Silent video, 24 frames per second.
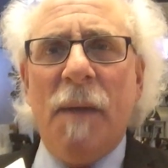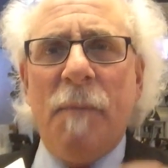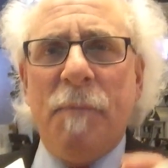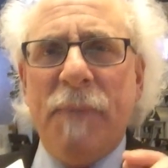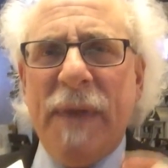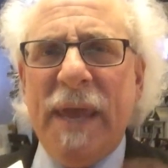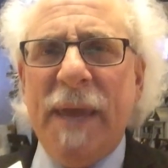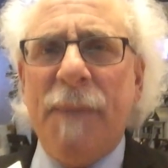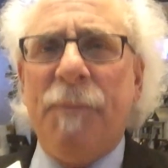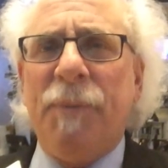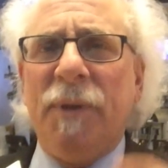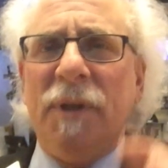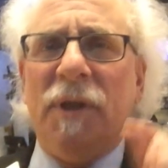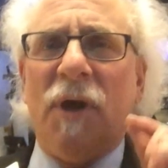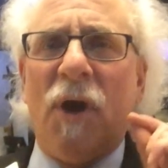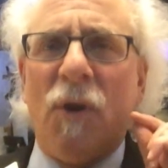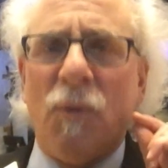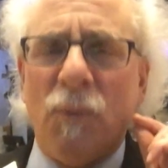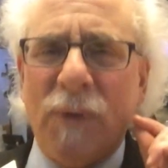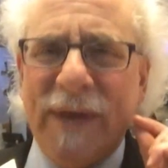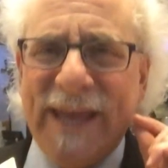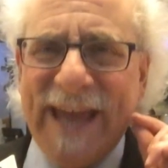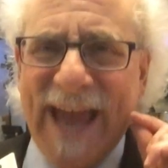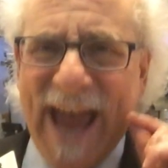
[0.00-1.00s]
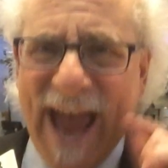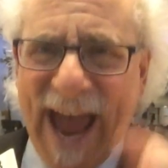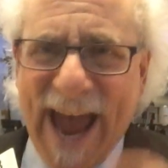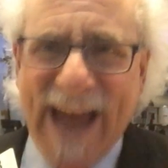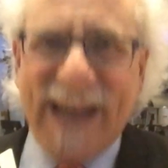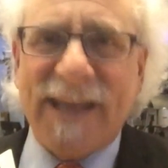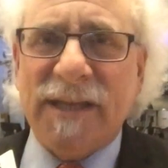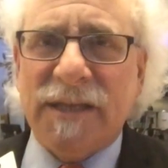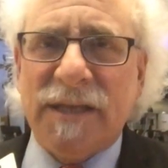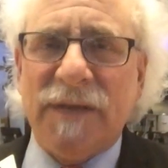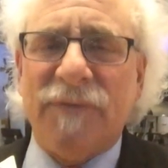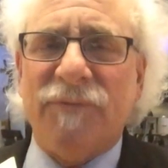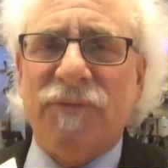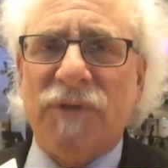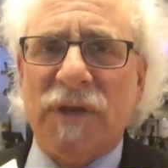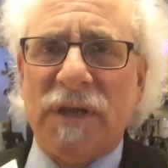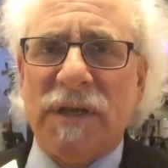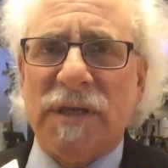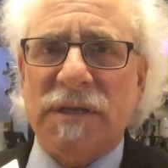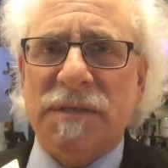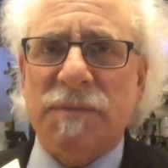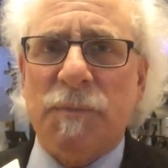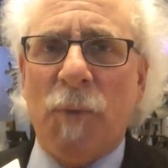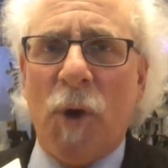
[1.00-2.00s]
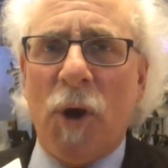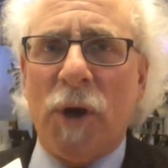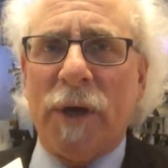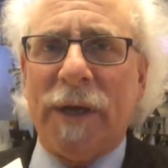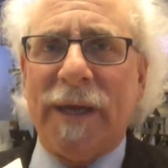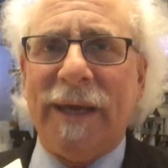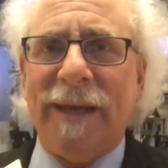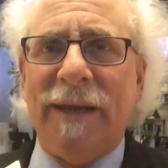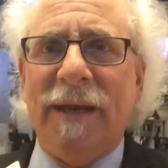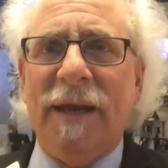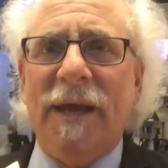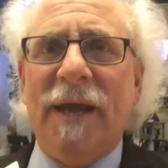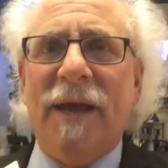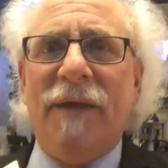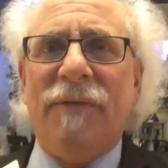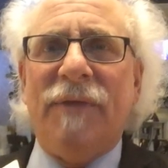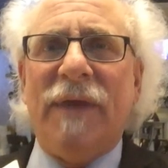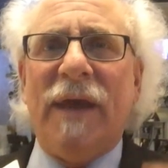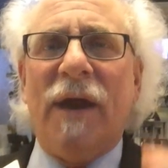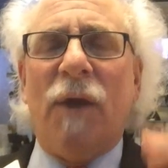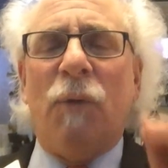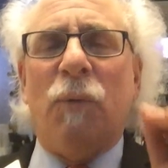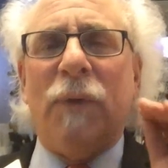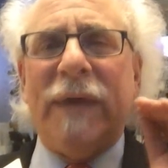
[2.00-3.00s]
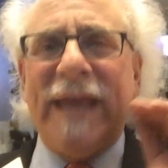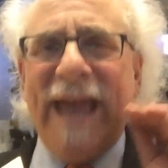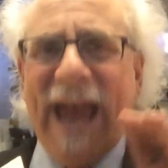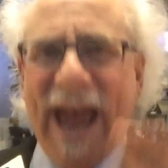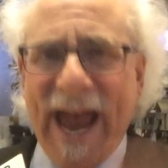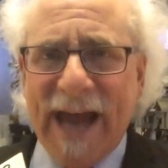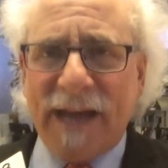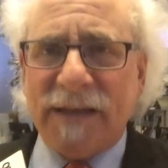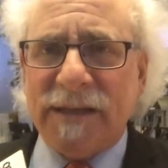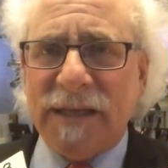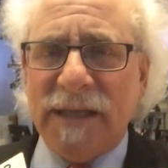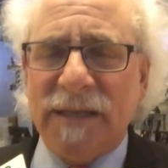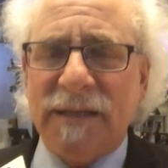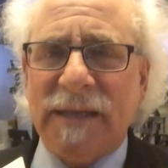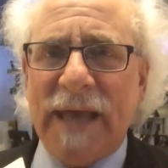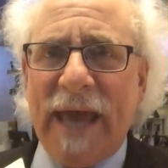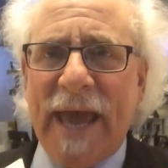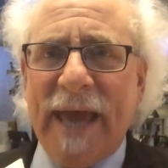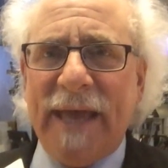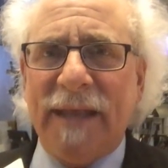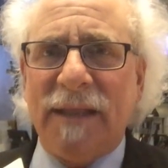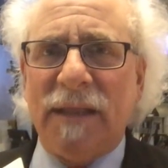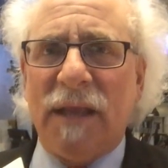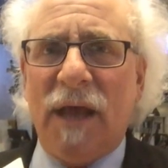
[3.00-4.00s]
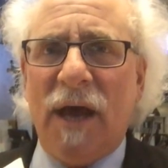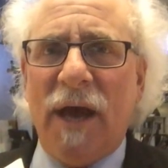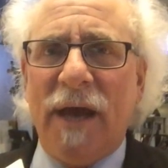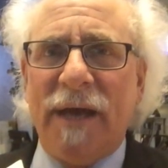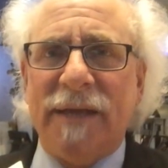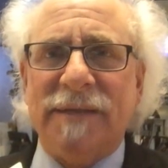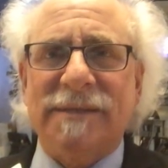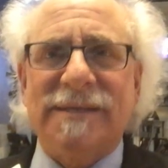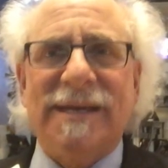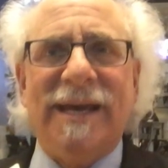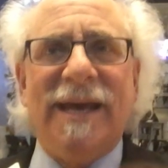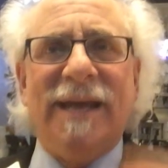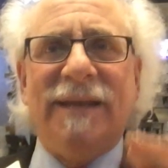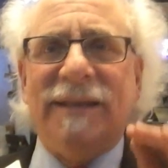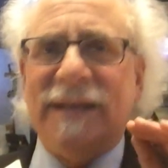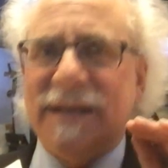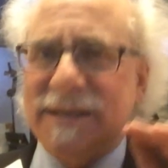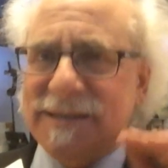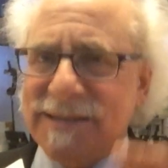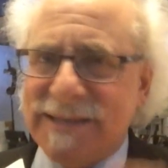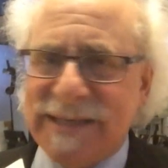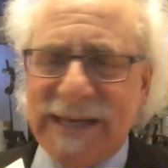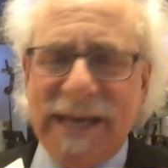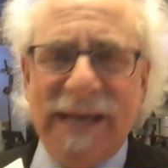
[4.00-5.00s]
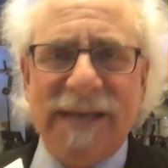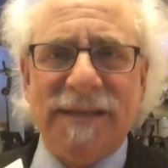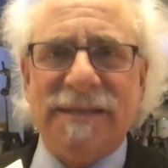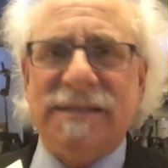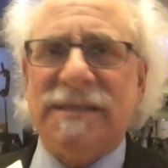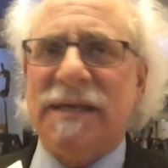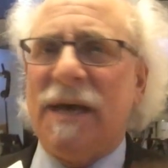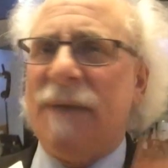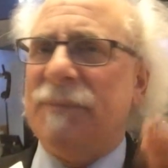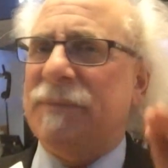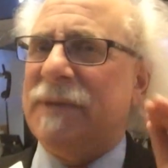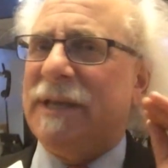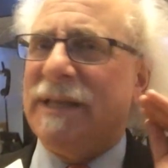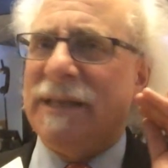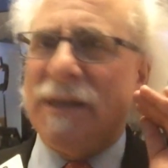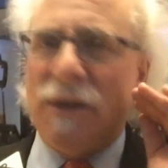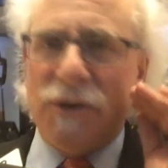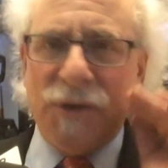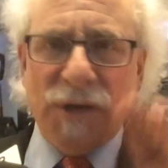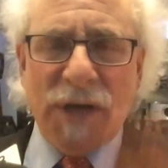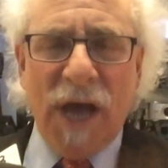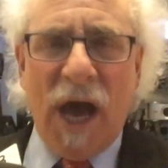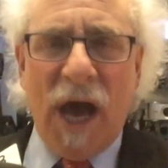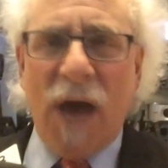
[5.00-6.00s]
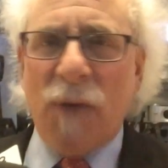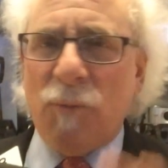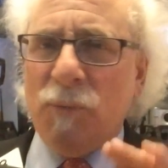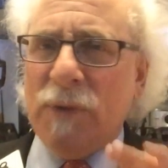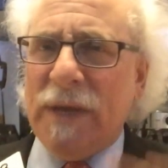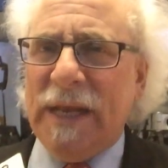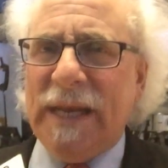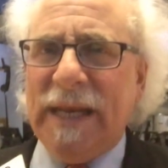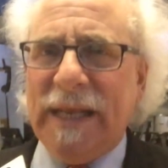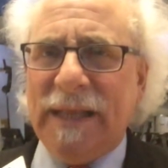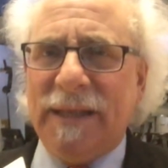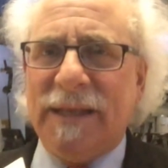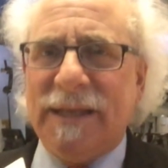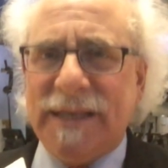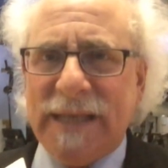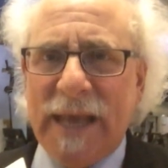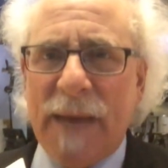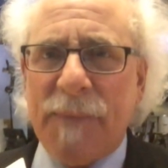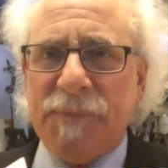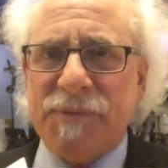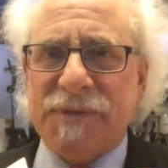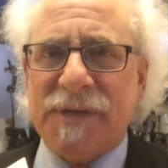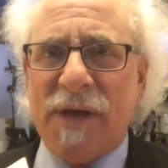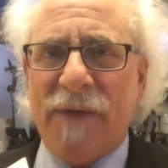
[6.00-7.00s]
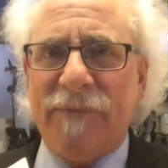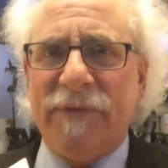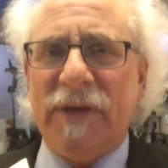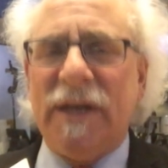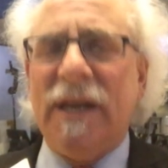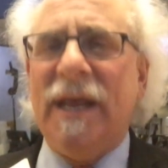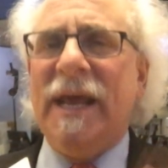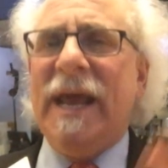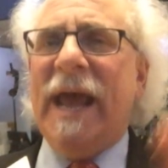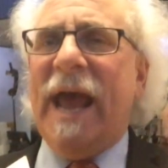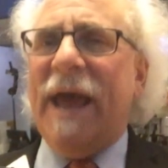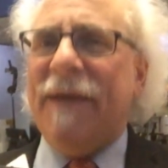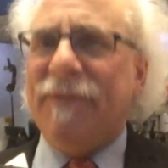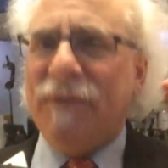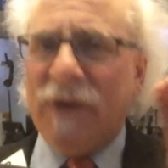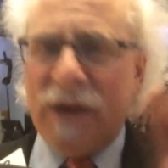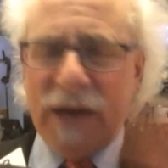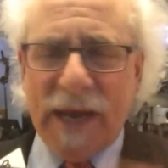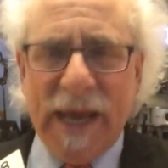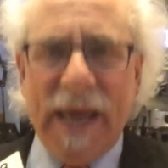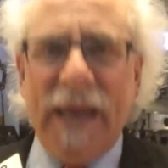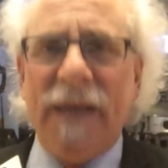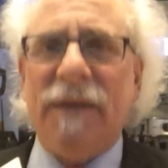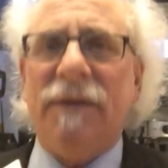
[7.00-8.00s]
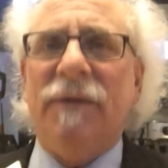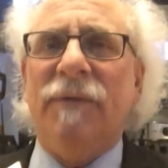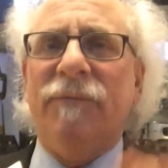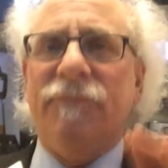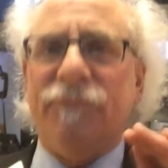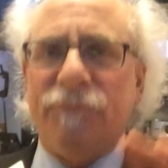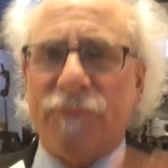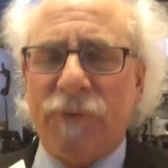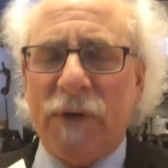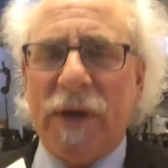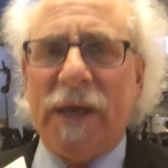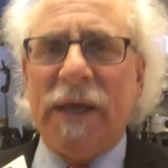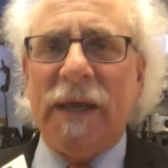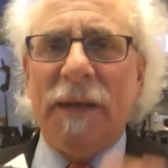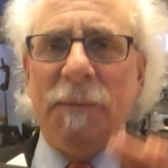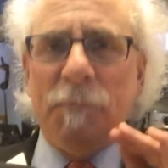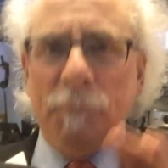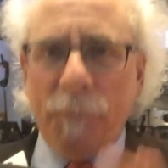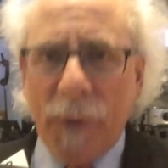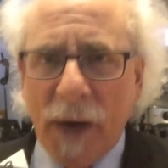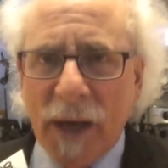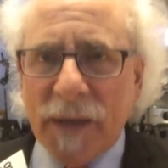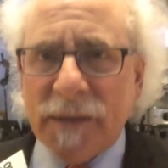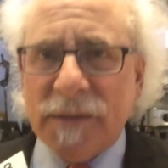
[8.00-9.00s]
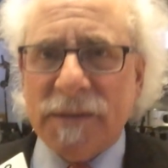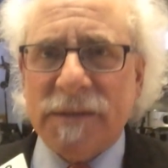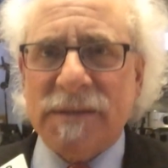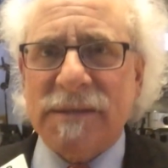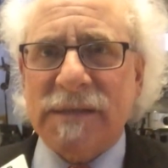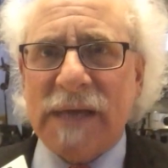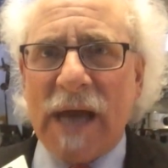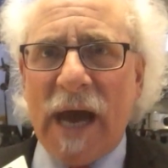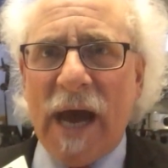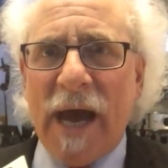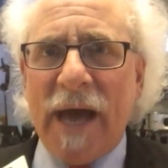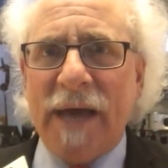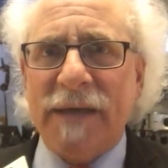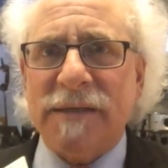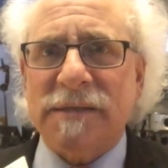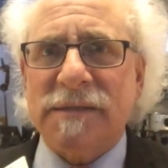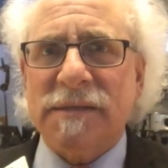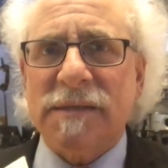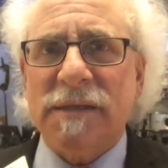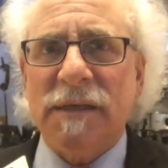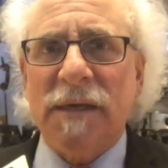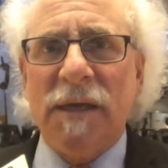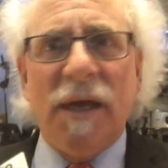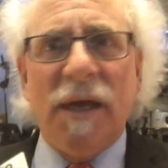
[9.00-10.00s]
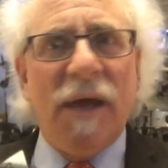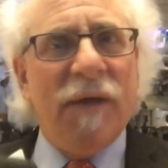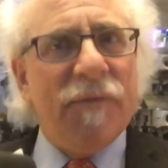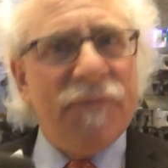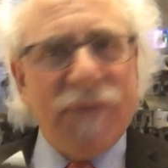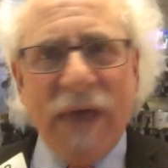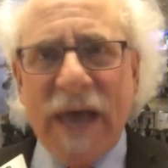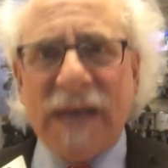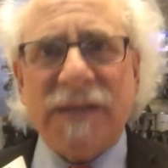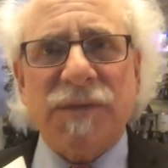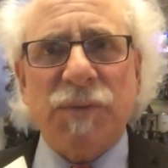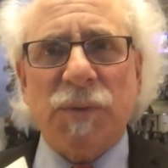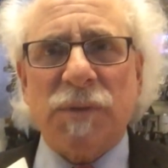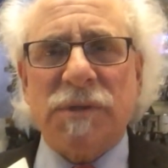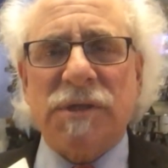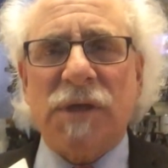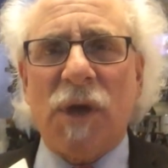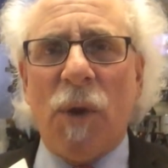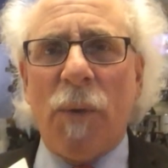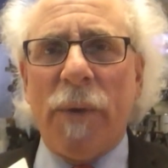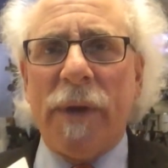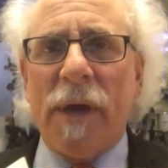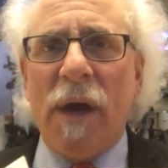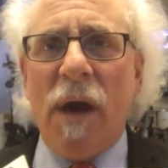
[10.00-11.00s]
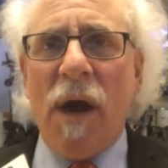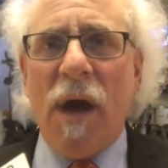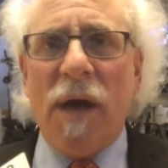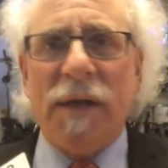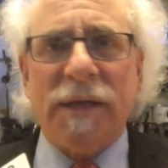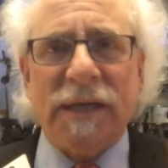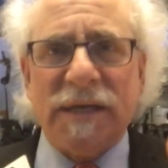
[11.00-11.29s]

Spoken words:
People are reactive to this market. They are reacting to headlines. They're seeing something, they're not reading the depths of it, and they're hitting friggin' buttons, guys. That's what's going on.